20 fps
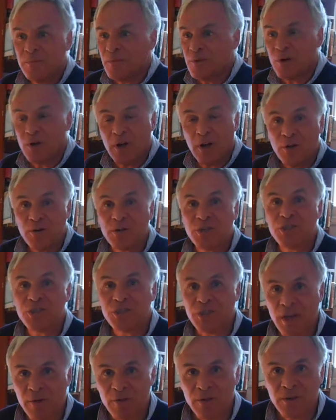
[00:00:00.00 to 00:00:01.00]
or
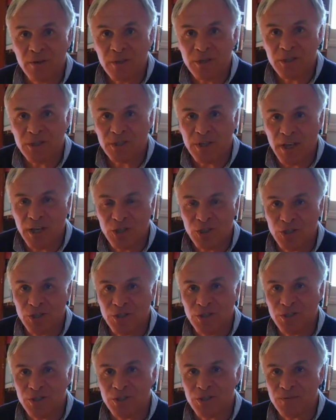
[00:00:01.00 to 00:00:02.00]
107
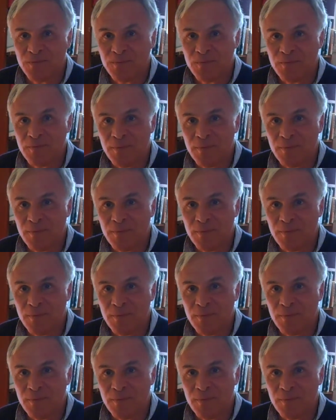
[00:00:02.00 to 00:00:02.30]
stations